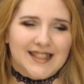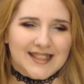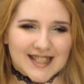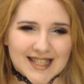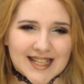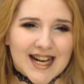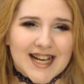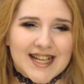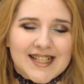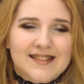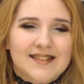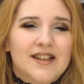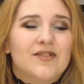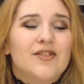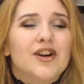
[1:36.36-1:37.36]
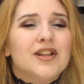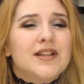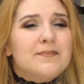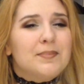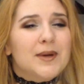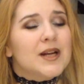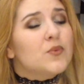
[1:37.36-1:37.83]
decide the
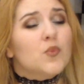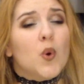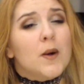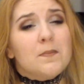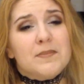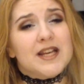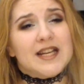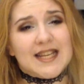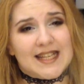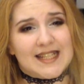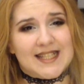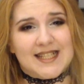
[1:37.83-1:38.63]
rolling pin won't be needed.